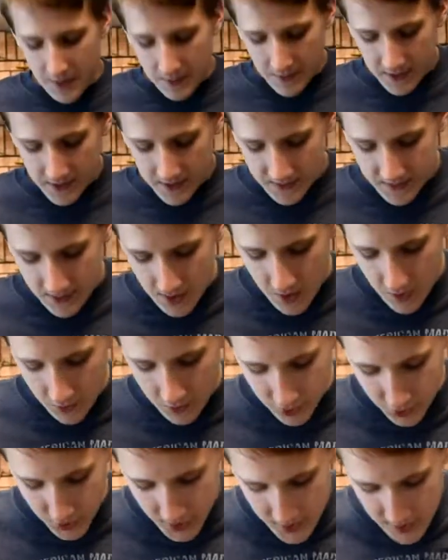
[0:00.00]
because
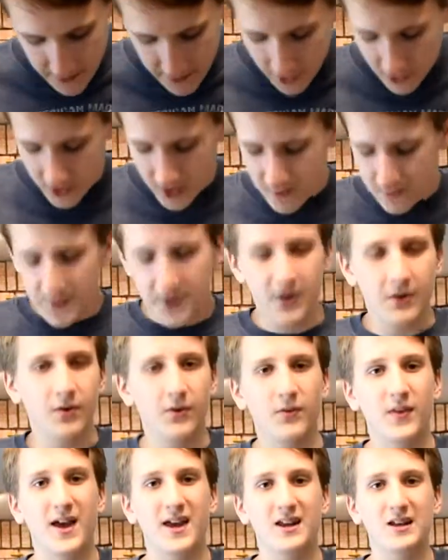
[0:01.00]
we're trying to build a
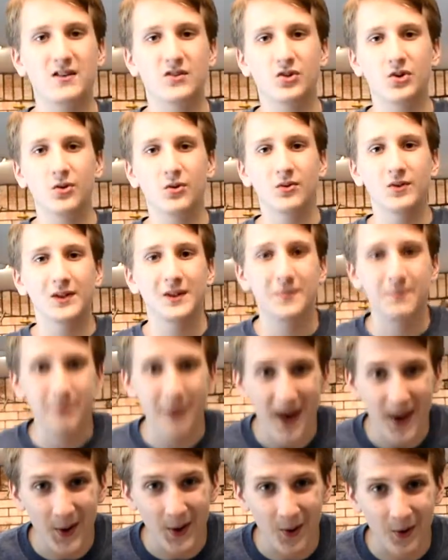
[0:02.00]
computer that is currently
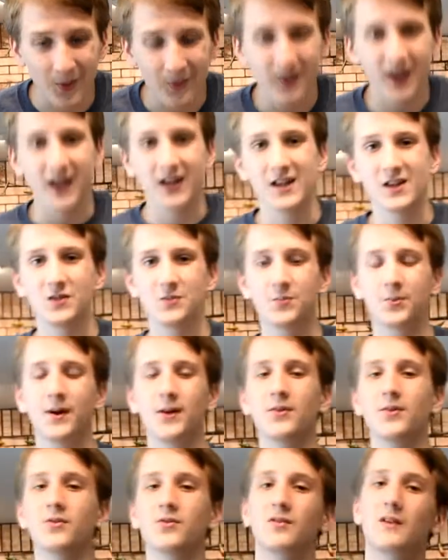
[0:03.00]
better than his
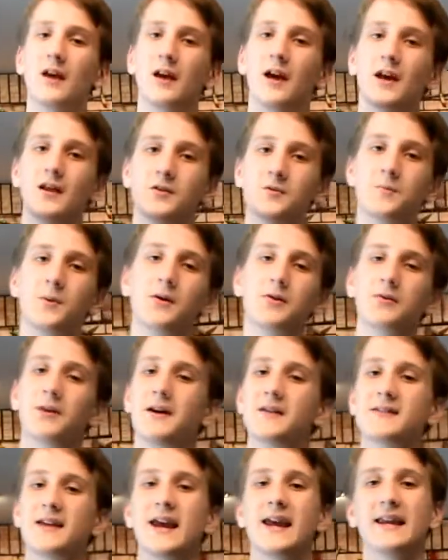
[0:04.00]
brother's, and his brother
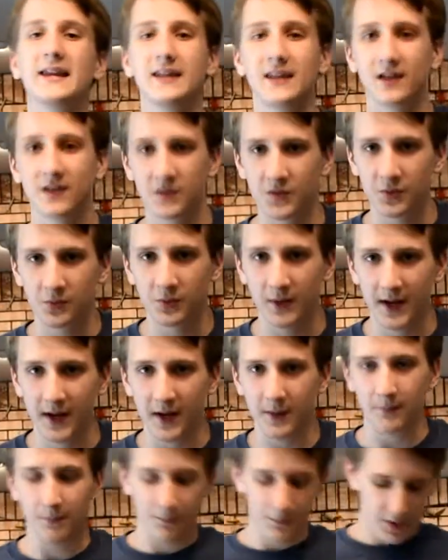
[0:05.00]
has 8 gigs of
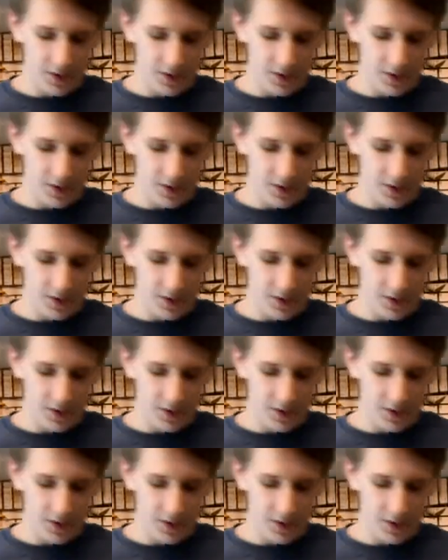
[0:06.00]
RAM.